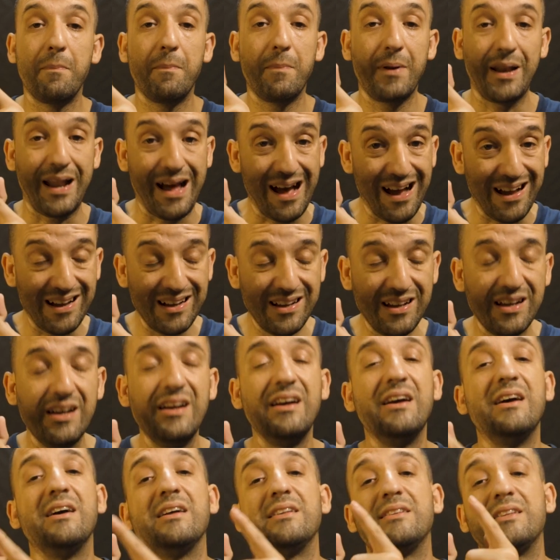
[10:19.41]
plug
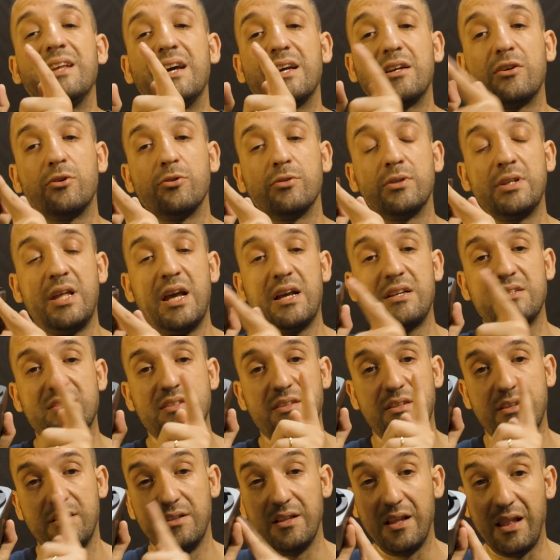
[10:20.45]
that connects
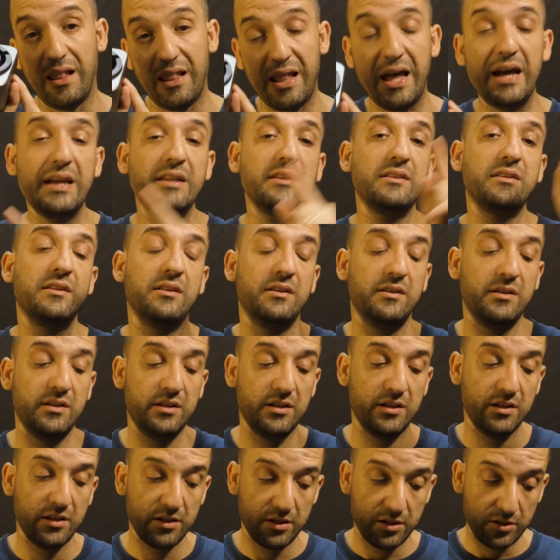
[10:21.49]
the light
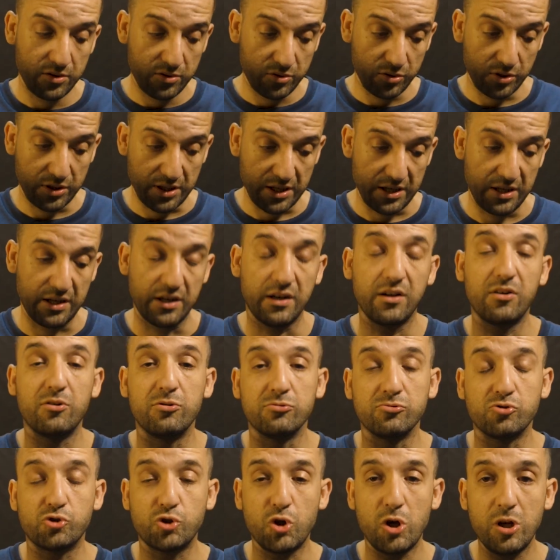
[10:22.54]
to the
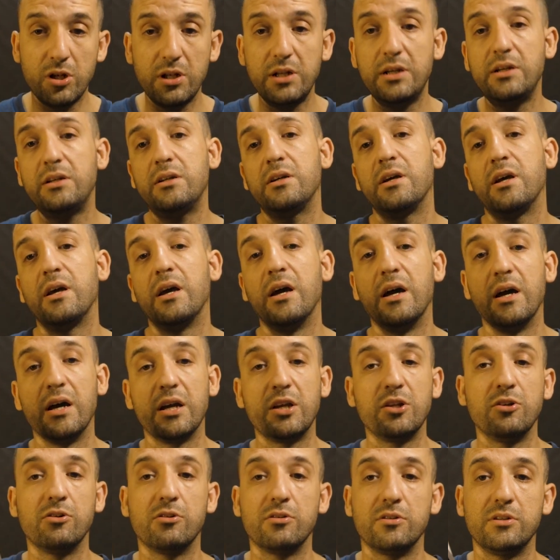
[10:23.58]
controller
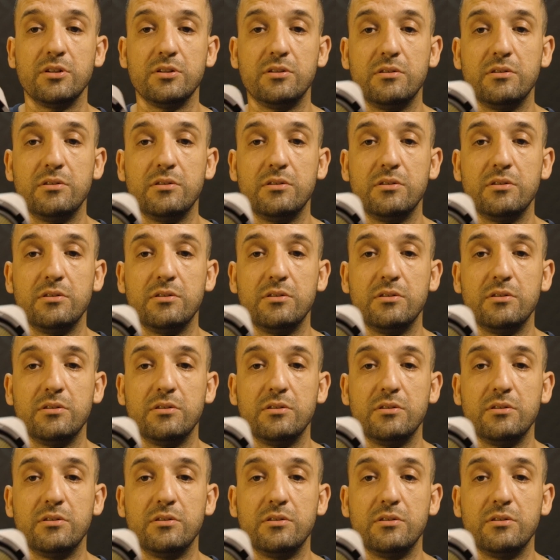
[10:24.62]
in order